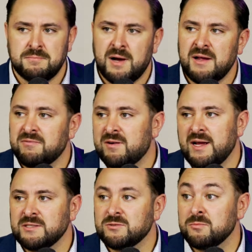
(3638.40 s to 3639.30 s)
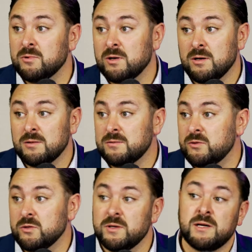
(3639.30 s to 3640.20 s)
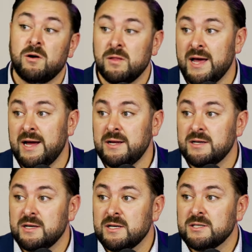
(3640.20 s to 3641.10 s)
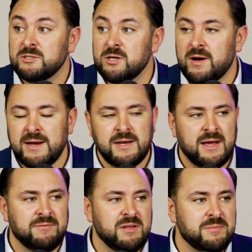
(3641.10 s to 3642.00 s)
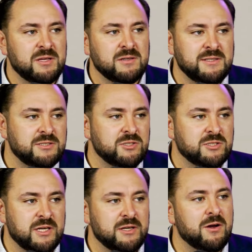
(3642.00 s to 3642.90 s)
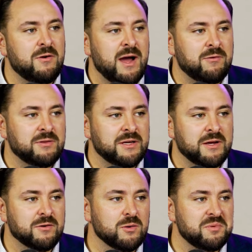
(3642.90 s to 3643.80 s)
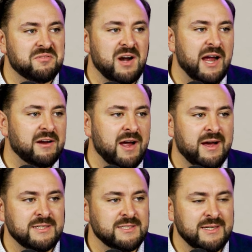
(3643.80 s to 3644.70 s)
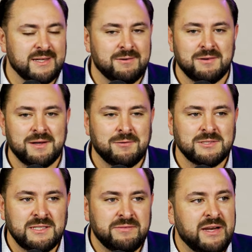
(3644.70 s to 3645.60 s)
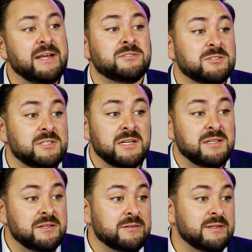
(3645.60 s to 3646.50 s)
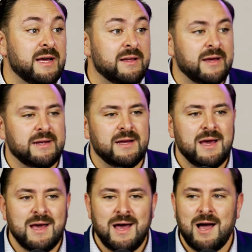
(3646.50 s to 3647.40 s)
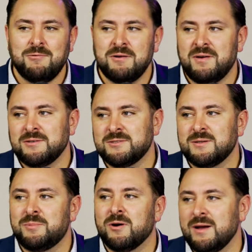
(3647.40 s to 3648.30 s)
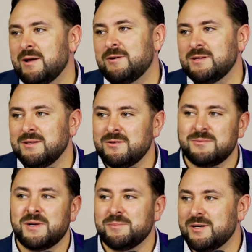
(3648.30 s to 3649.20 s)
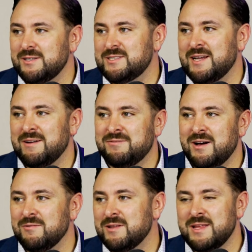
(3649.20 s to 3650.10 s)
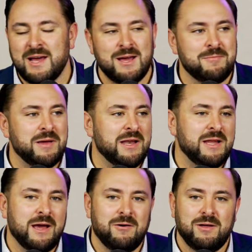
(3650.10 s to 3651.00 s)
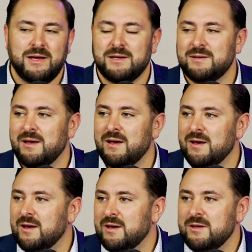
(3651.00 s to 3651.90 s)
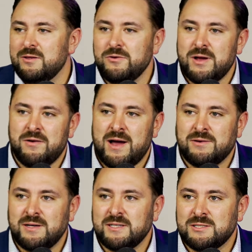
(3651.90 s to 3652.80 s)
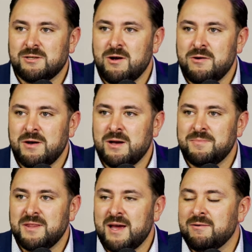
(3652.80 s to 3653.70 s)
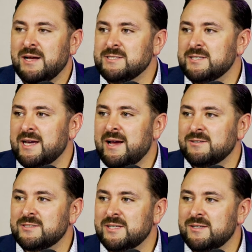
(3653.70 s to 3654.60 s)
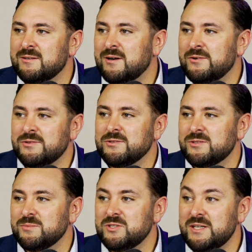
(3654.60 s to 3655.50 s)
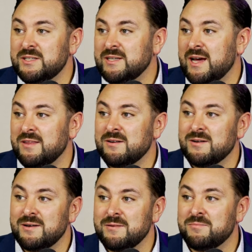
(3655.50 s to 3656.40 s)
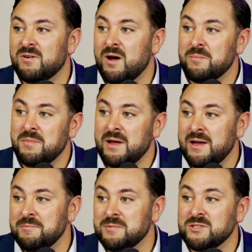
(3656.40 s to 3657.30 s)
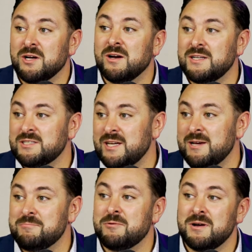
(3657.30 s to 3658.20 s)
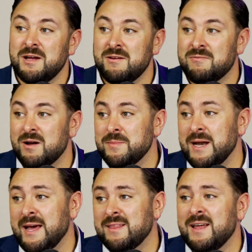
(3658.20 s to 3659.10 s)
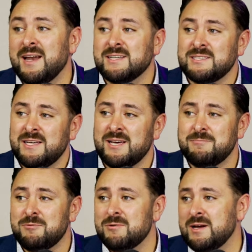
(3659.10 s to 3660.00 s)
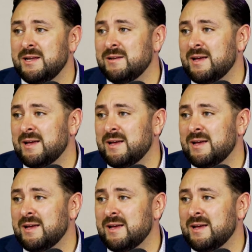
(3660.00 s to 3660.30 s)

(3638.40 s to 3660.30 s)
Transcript: my friends were doing all that. So I didn't have the ability to just, like, go out with, like, yeah. a group of frat guys. Like, I, w I wasn't even interested in doing that. Like, I w if I was going to party, I wanted to do it with my buddies and have yeah, fun with them. And, you know, like, yeah. you know how it is growing up in that wrestling house. Like, you're going through some shit together yeah. from a maturity standpoint, oh, from an athletic standpoint.